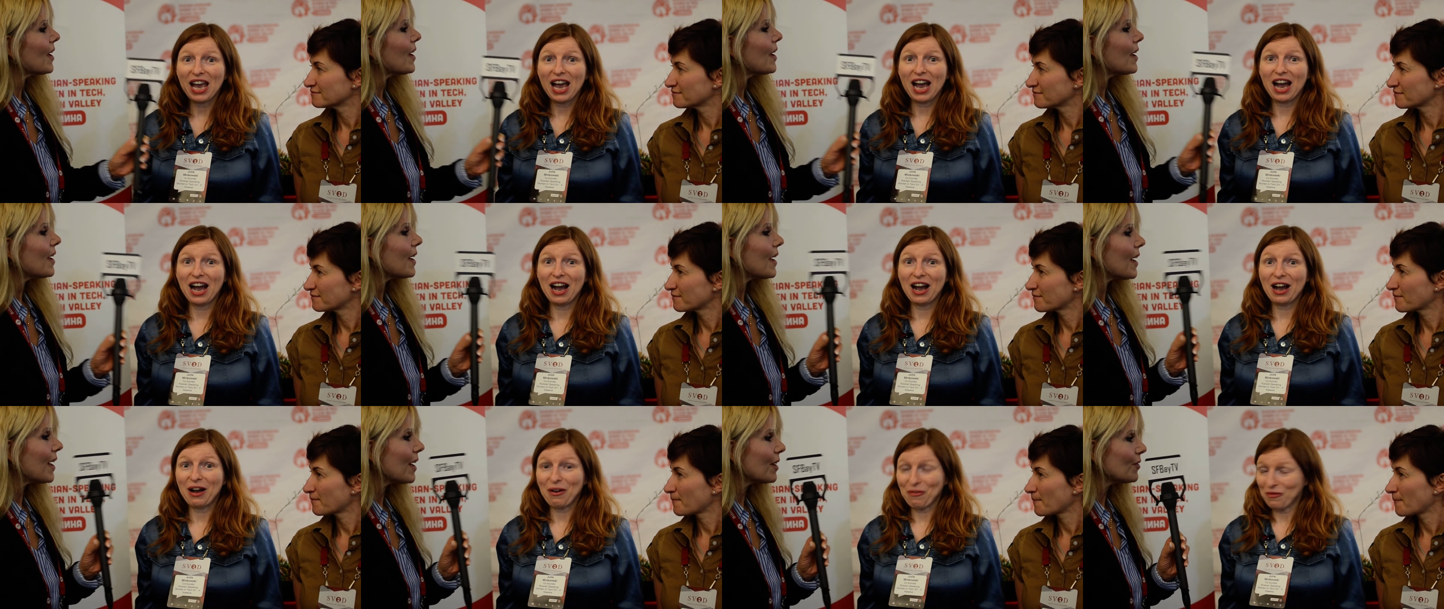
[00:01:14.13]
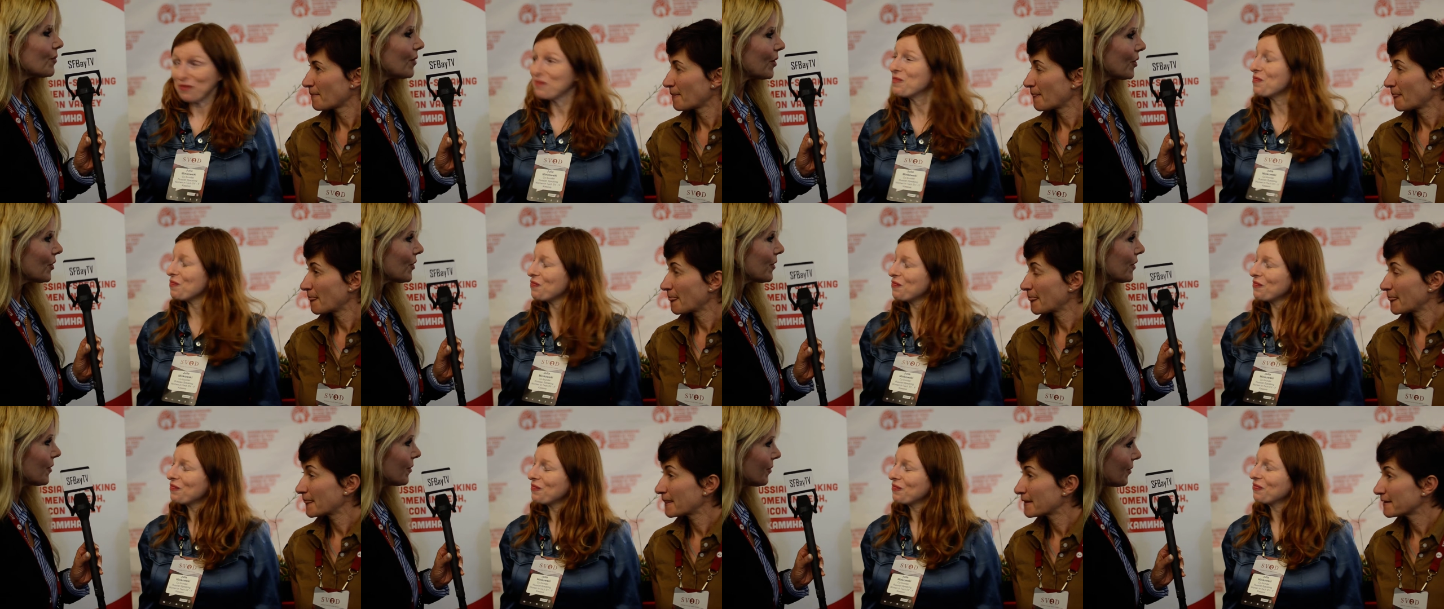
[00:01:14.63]
Speaker 1: Uh, and were
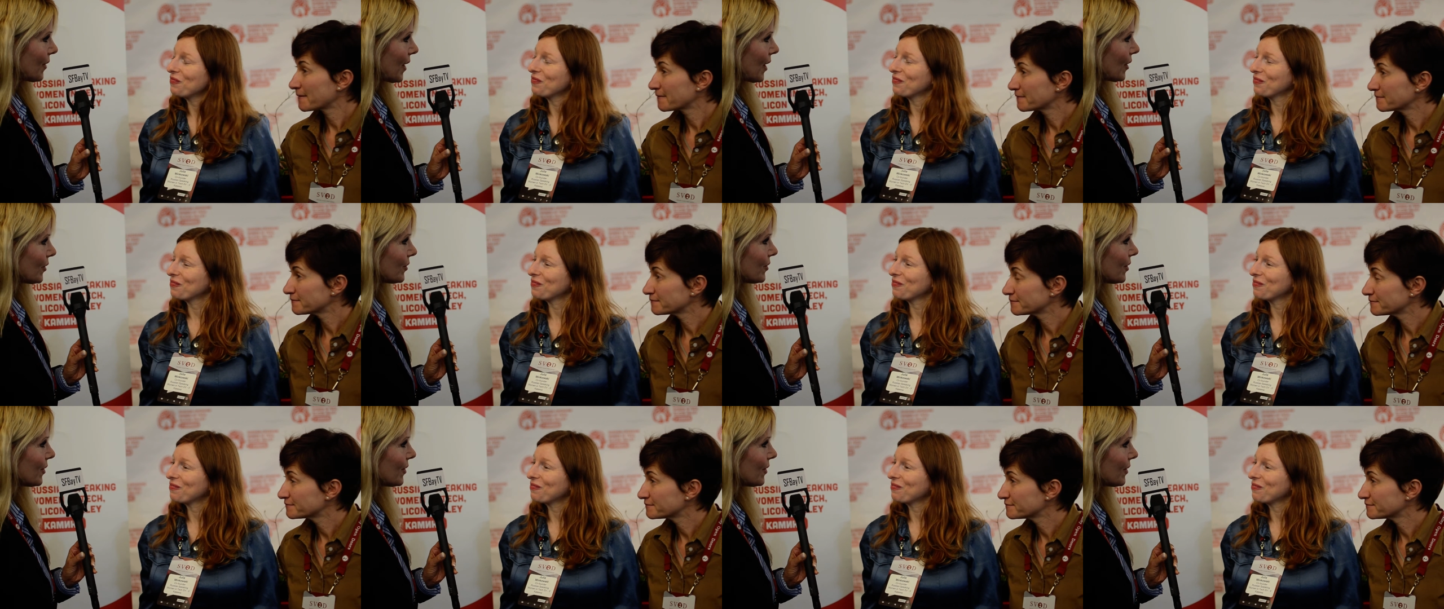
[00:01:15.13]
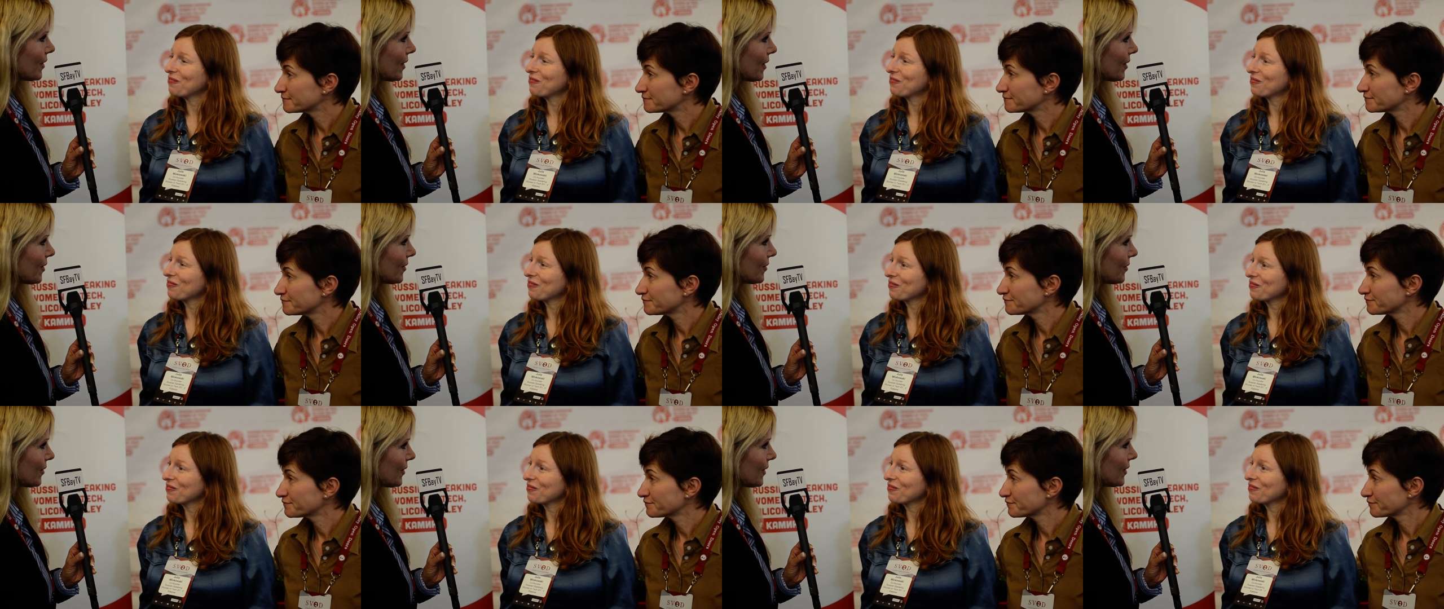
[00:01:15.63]
you the founder
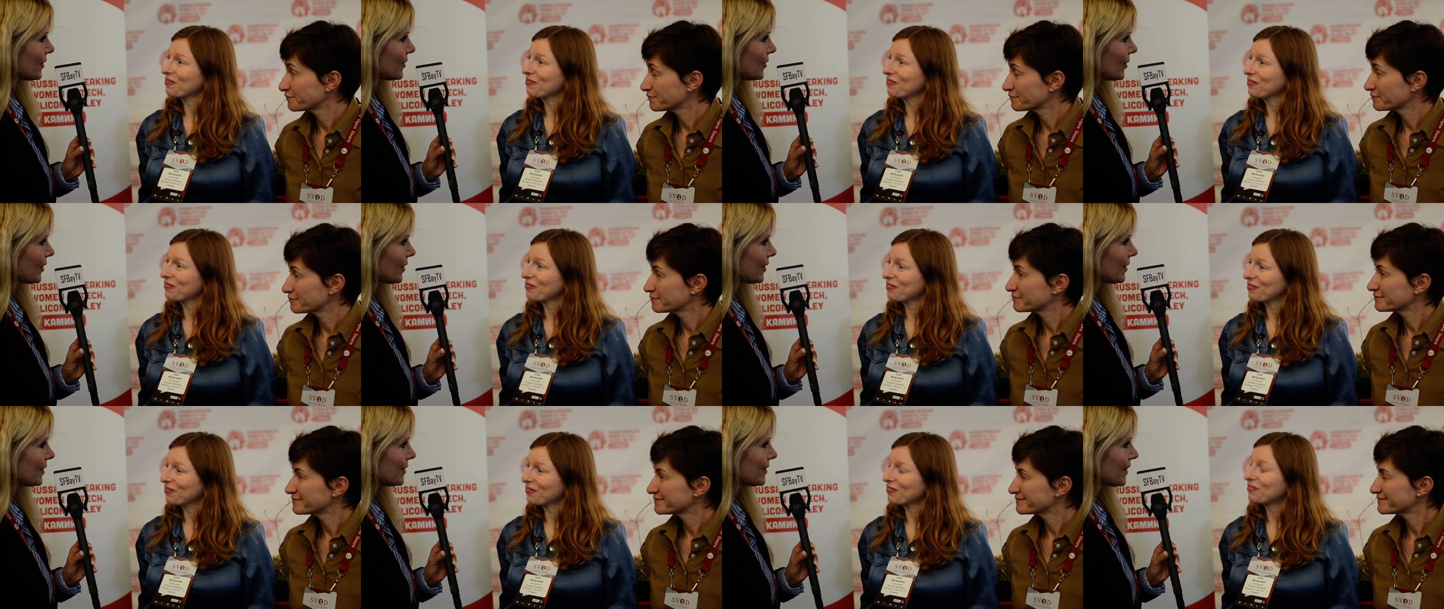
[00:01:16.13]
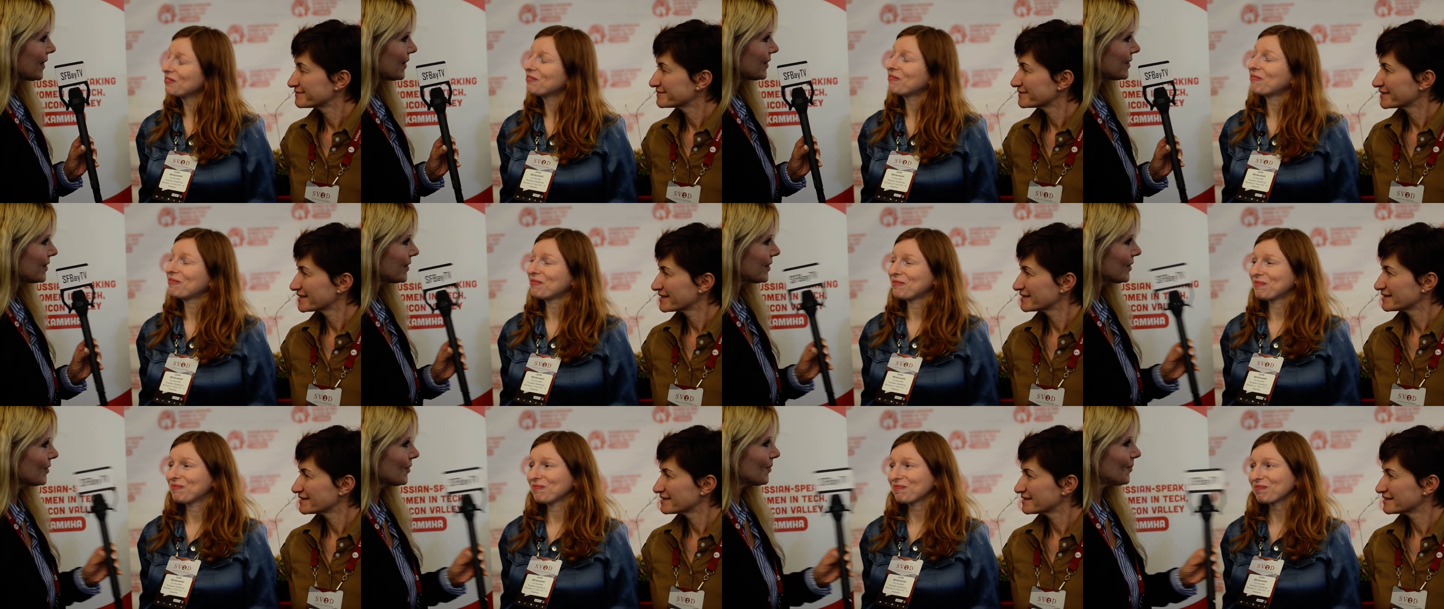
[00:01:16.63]
of this organization?